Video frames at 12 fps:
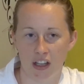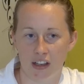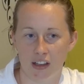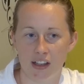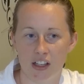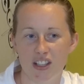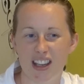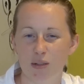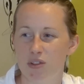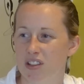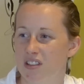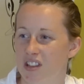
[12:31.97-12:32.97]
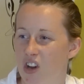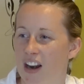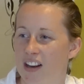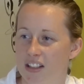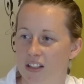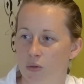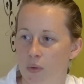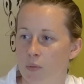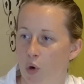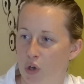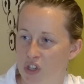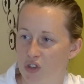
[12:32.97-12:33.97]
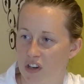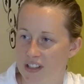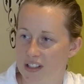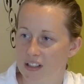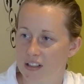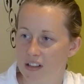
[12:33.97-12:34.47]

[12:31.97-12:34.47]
It just keeps the diners a little bit more interested,